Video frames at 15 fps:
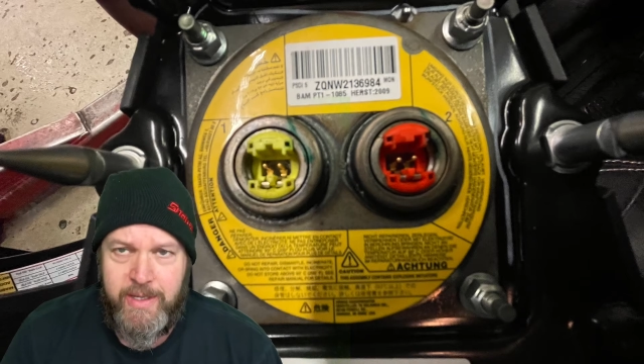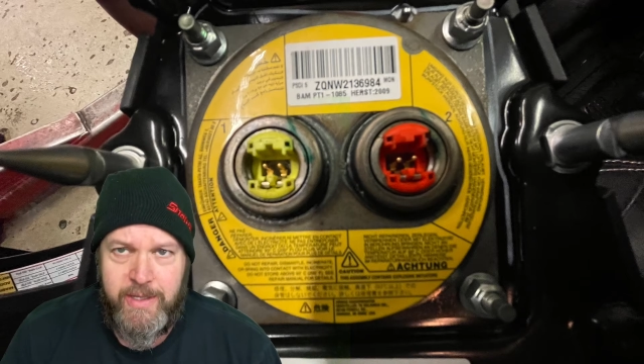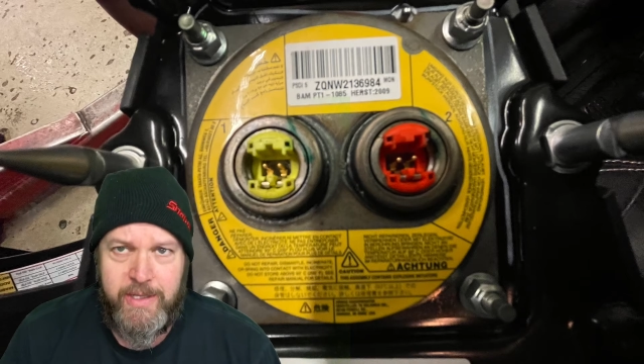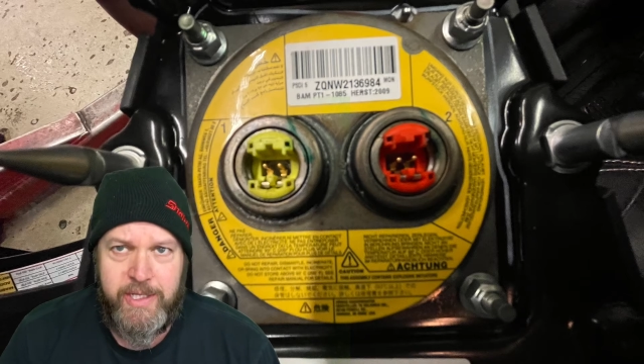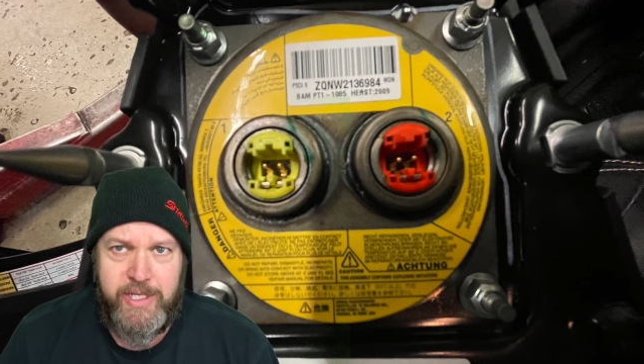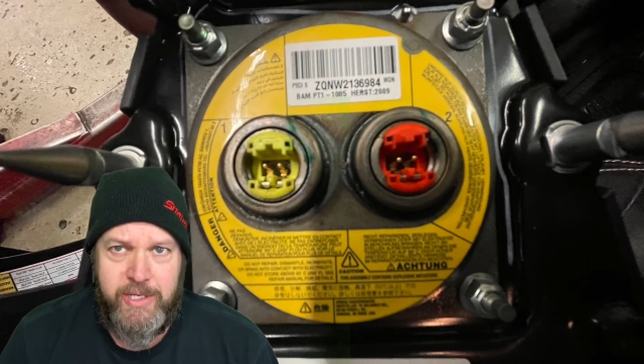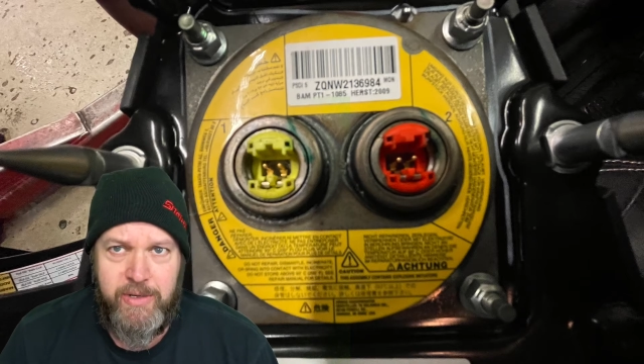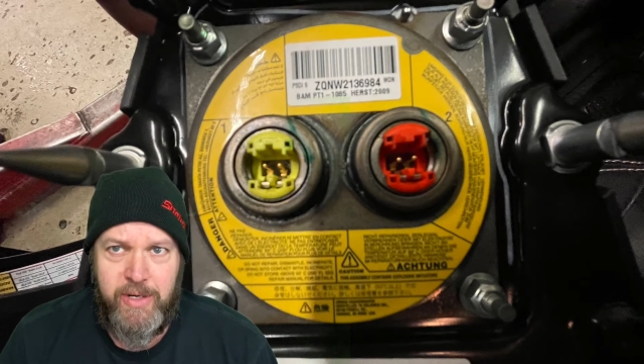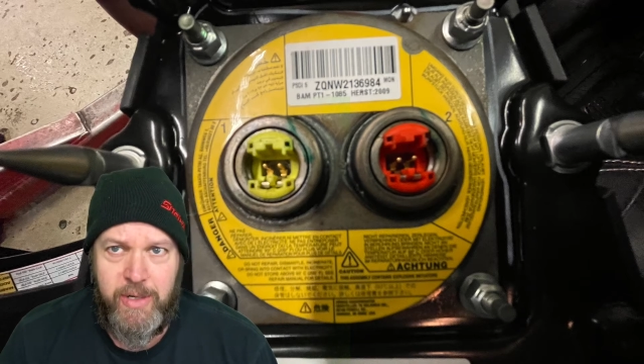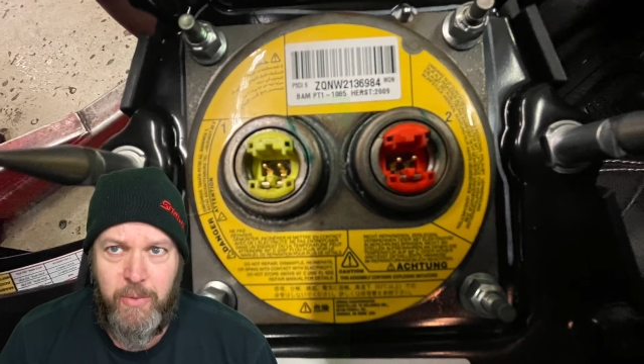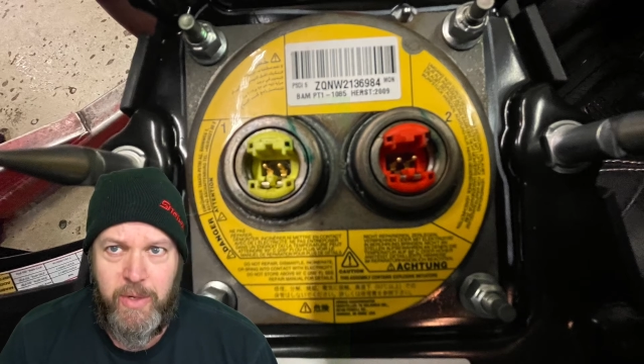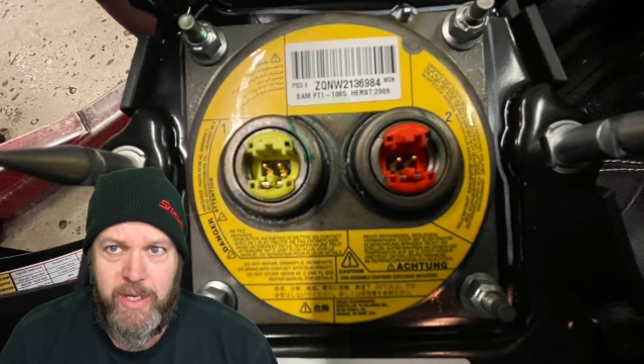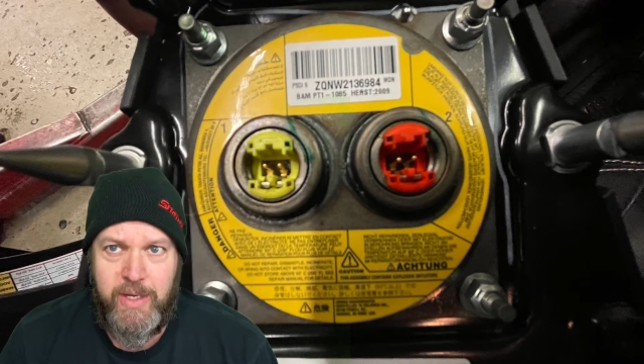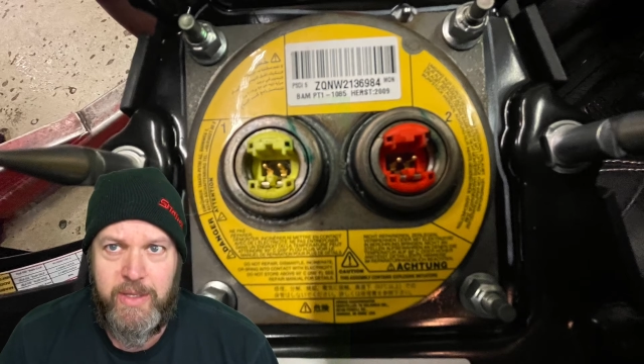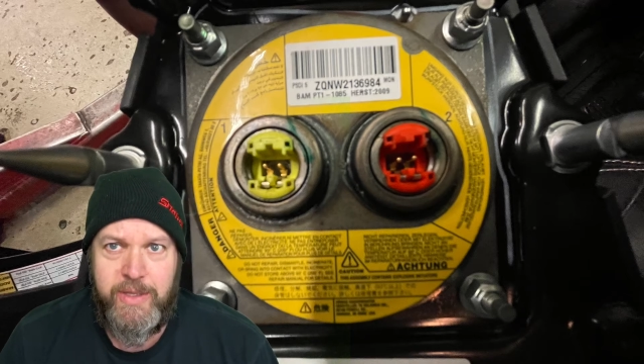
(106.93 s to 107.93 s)
the steering
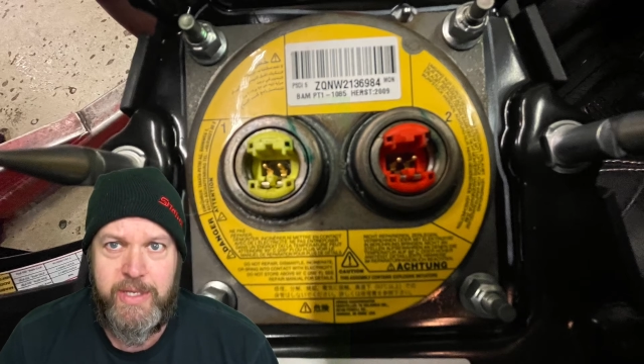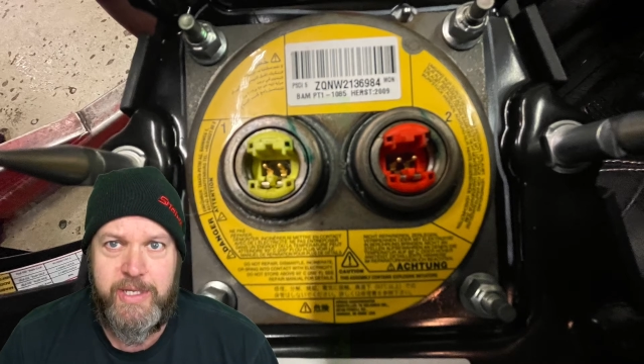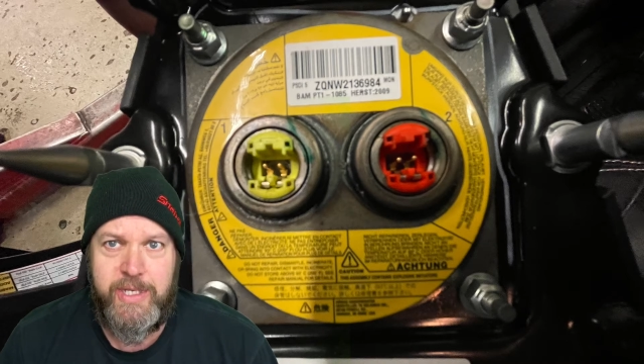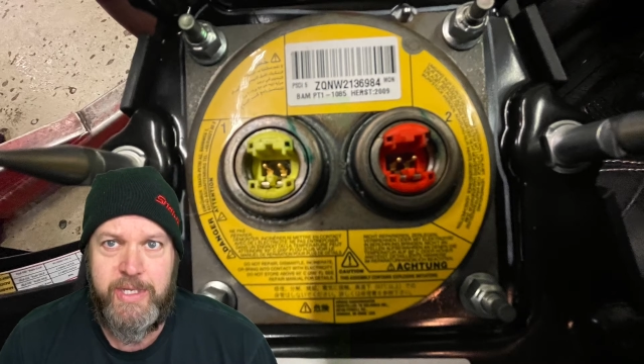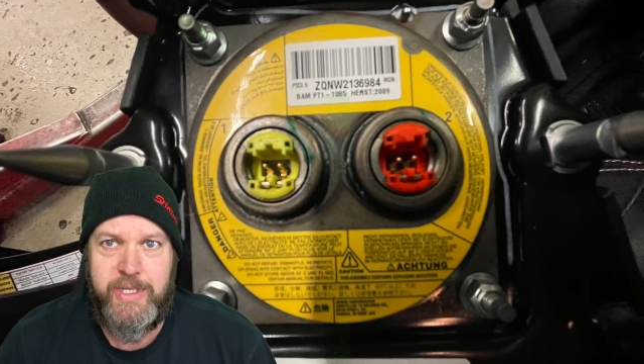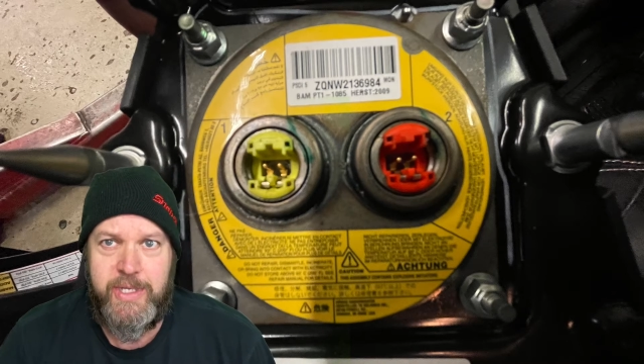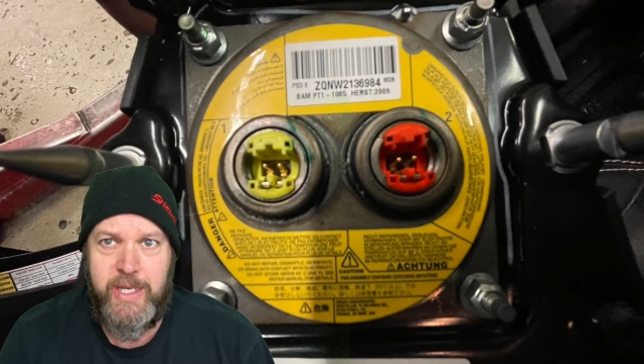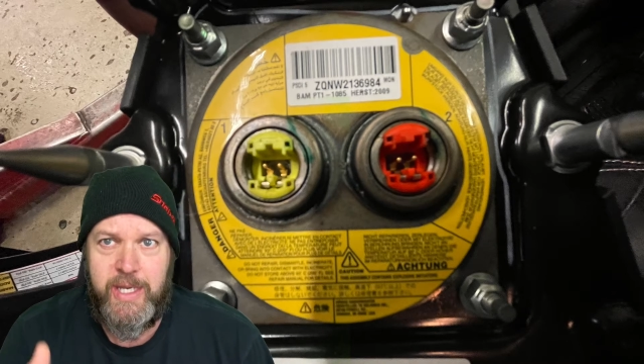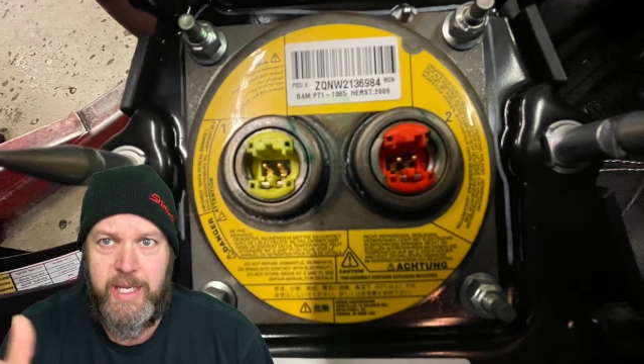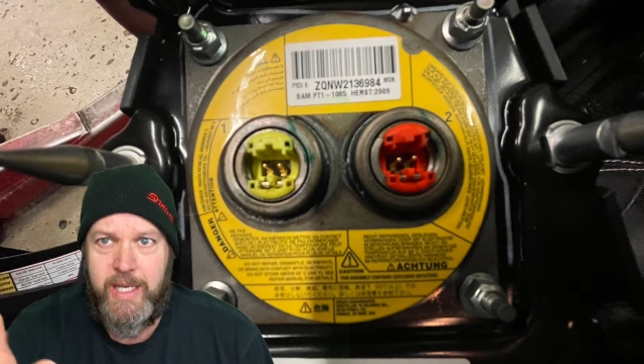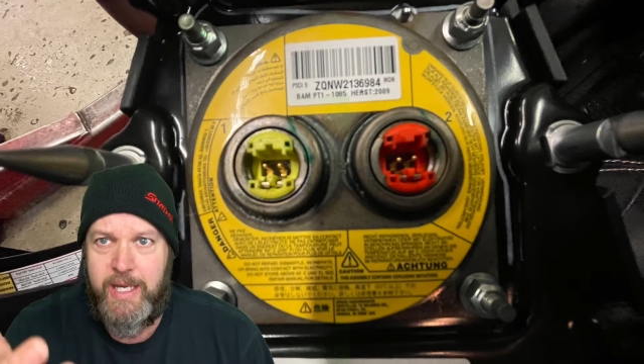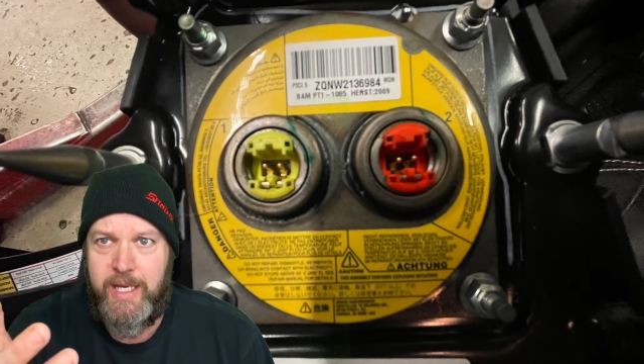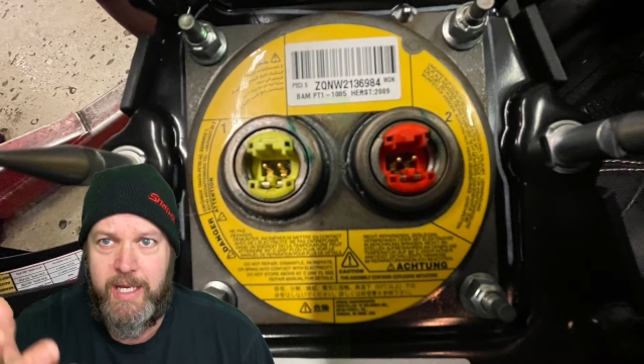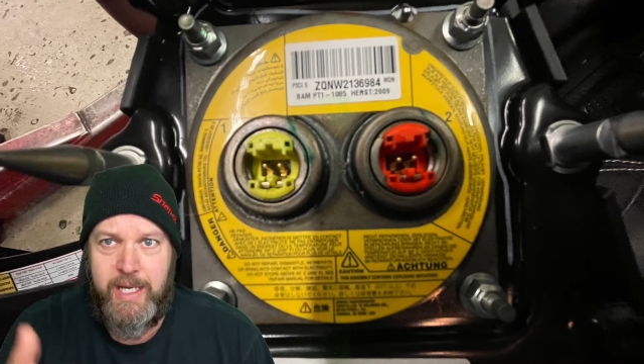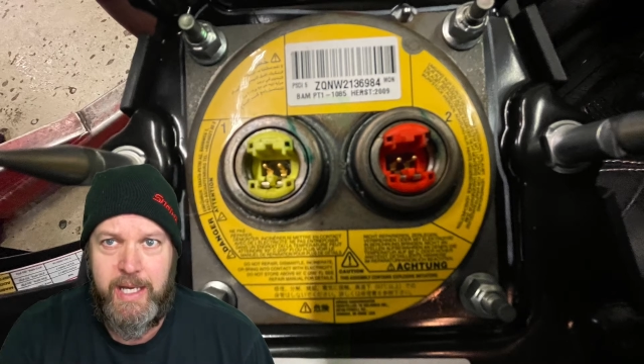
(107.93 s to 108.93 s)
wheel, this is a,
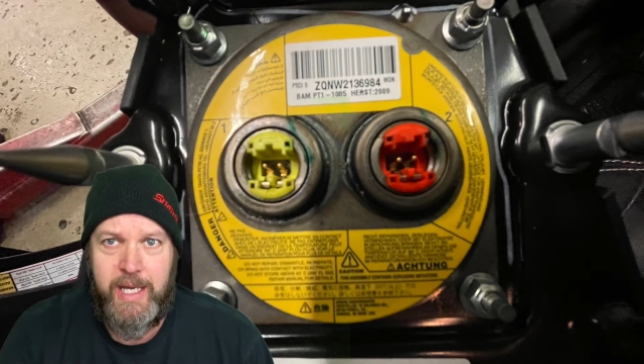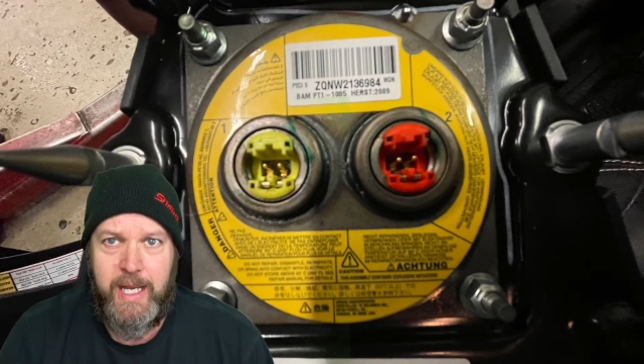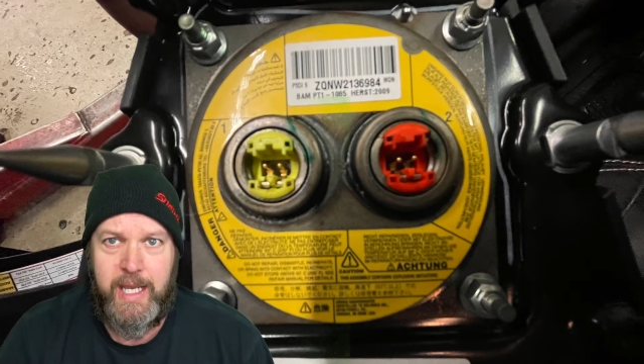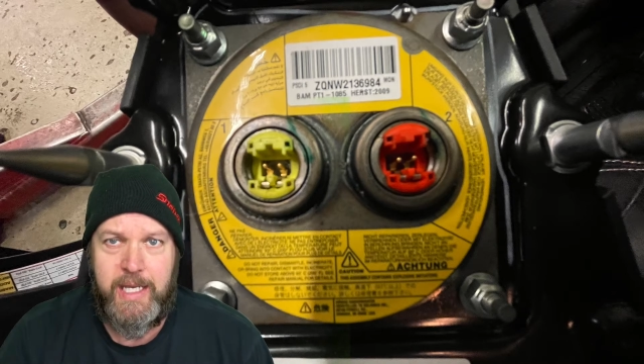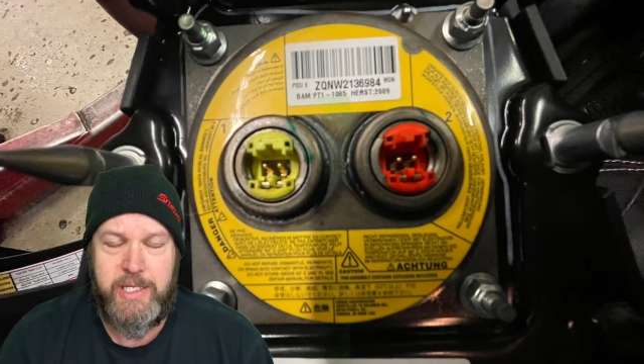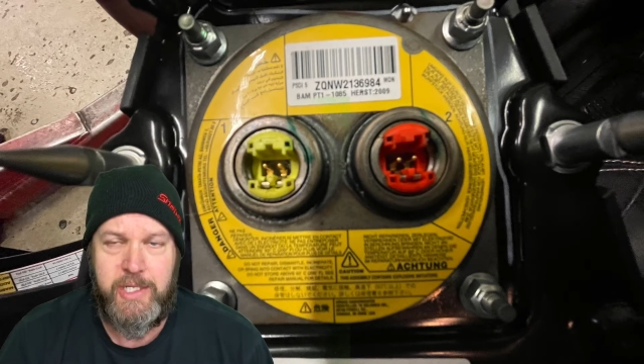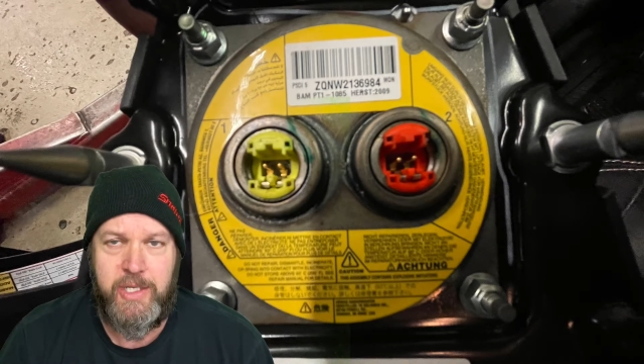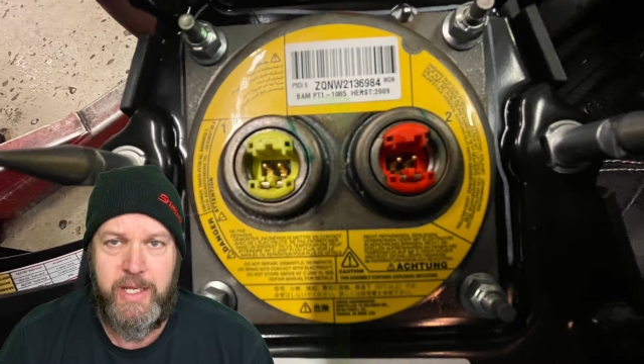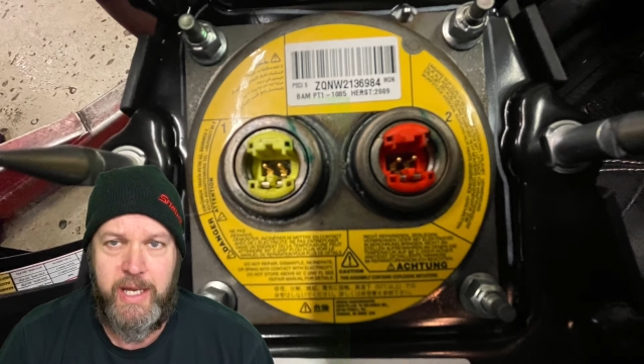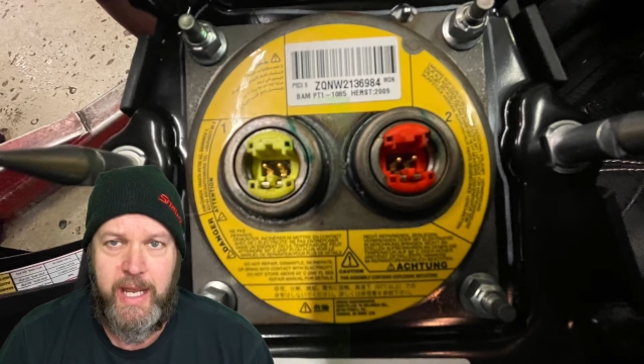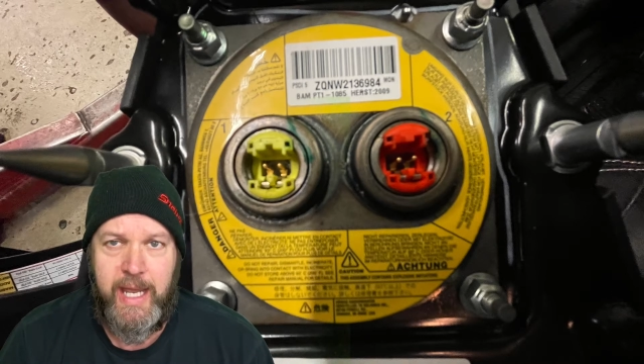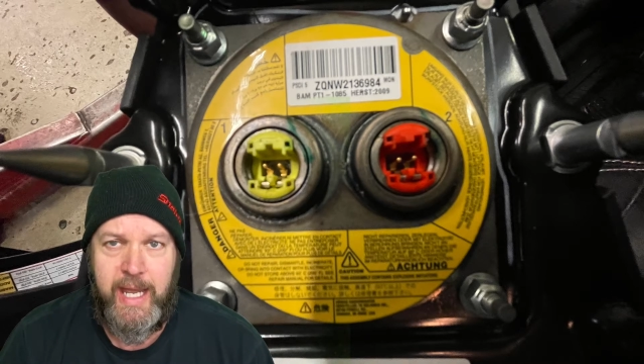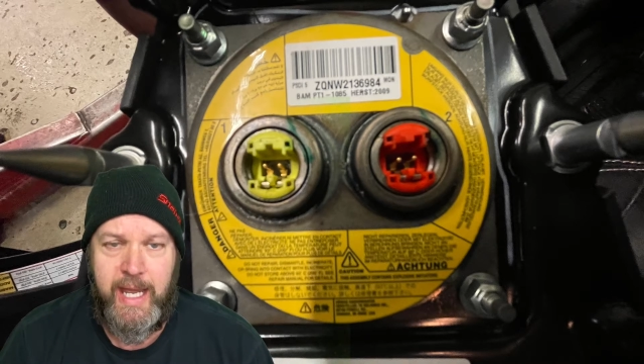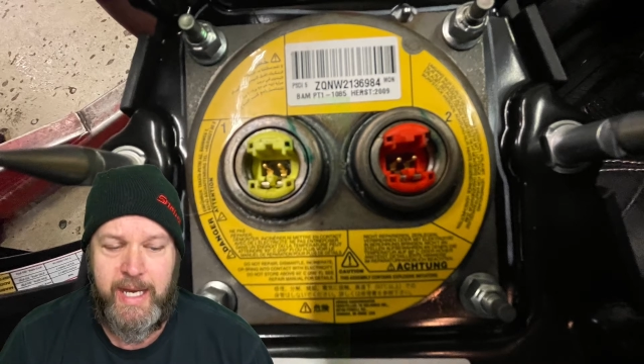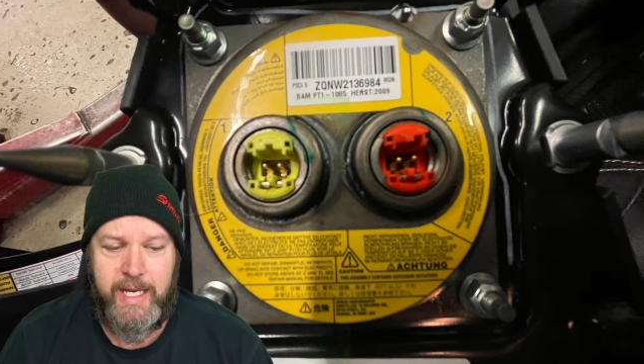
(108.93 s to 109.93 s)
a, an excellent
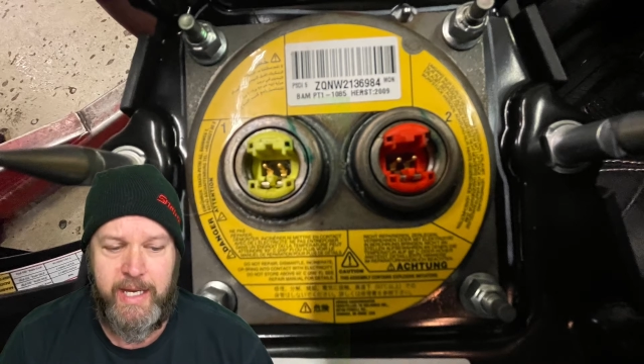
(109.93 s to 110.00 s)
hack.